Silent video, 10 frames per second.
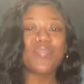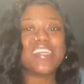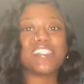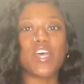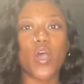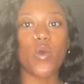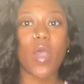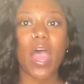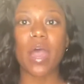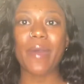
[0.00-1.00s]
So um,
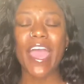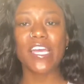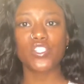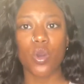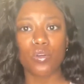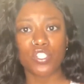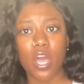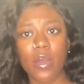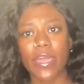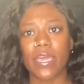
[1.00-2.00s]
I had told
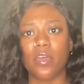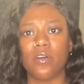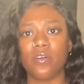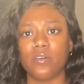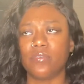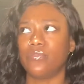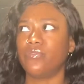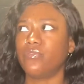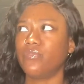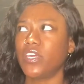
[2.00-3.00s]
y'all in a
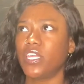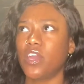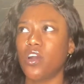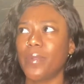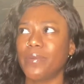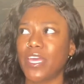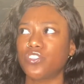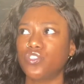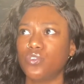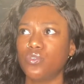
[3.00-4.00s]
video, maybe
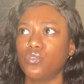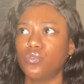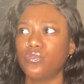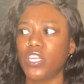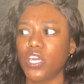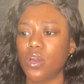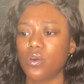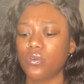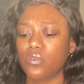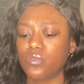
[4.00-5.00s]
like two
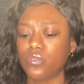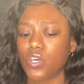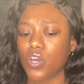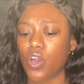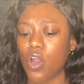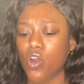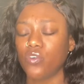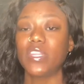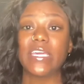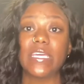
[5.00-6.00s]
videos ago,
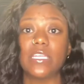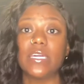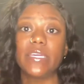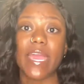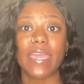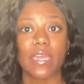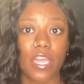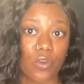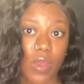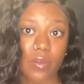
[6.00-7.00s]
the little yang yang
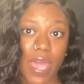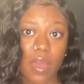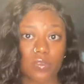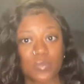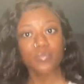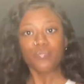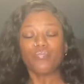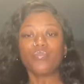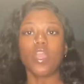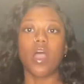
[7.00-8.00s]
around the house.
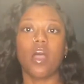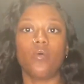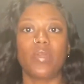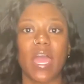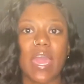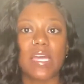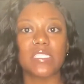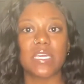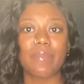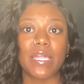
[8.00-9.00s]
Um, when I had
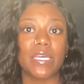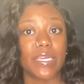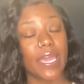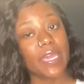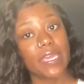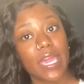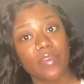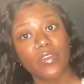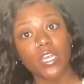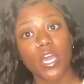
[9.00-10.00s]
did my little yang yang
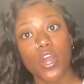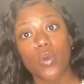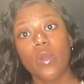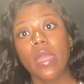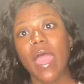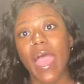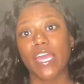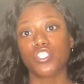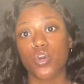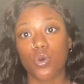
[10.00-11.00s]
video, I
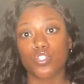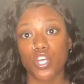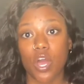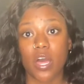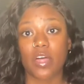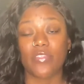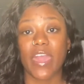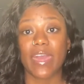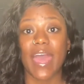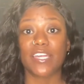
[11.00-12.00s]
had told y'all
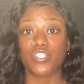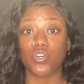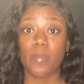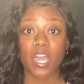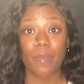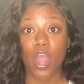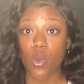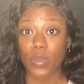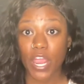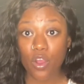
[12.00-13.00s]
that I do make my
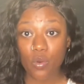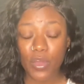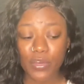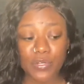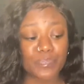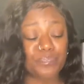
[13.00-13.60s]
own hair oil